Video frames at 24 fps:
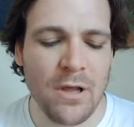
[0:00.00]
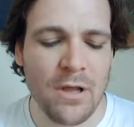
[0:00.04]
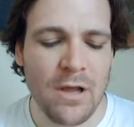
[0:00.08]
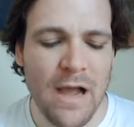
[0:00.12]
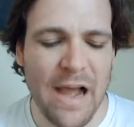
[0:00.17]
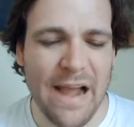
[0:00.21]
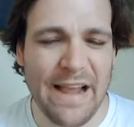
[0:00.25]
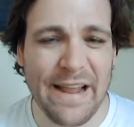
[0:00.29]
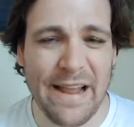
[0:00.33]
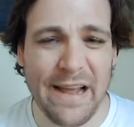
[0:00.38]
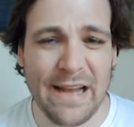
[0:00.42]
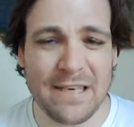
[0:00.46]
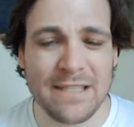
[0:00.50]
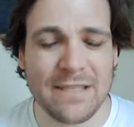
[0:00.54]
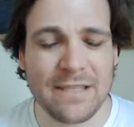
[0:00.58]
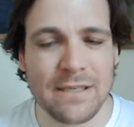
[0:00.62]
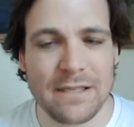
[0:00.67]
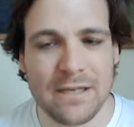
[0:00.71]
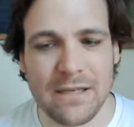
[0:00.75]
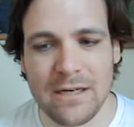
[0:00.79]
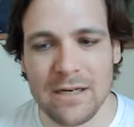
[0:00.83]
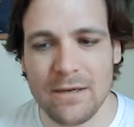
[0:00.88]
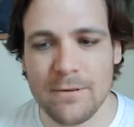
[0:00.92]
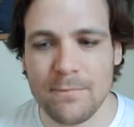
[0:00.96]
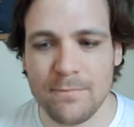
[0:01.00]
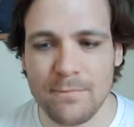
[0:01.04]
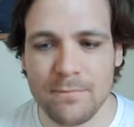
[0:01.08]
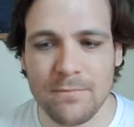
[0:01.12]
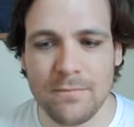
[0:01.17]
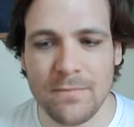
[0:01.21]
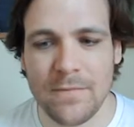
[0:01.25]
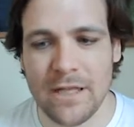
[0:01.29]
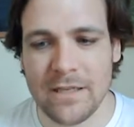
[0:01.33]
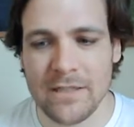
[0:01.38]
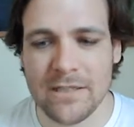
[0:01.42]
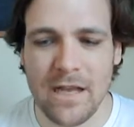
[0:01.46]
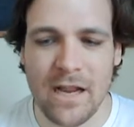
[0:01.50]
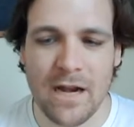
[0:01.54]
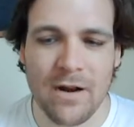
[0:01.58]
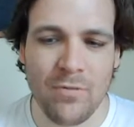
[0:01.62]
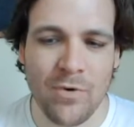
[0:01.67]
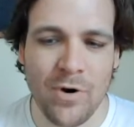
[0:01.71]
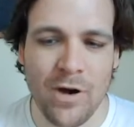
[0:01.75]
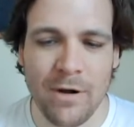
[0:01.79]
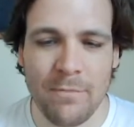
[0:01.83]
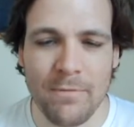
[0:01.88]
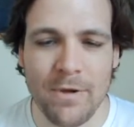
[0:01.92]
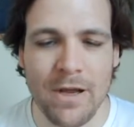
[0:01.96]
I guess. That's kind of
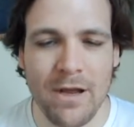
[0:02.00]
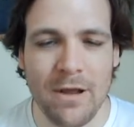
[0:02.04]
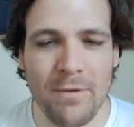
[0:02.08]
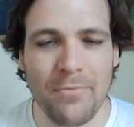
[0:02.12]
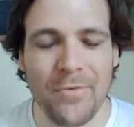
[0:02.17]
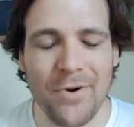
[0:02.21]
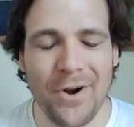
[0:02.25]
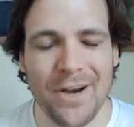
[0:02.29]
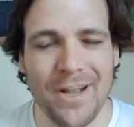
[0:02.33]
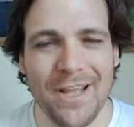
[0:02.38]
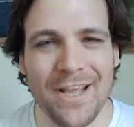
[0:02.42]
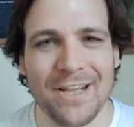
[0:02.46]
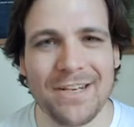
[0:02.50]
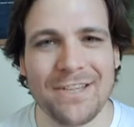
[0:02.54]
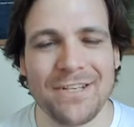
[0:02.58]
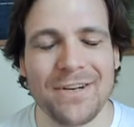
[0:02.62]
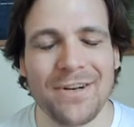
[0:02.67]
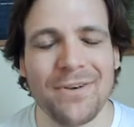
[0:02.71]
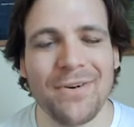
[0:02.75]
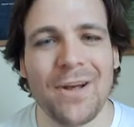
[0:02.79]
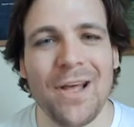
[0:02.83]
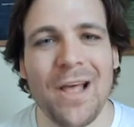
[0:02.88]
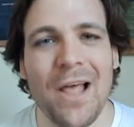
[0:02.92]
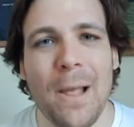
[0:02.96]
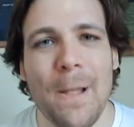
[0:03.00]
where I'm running into.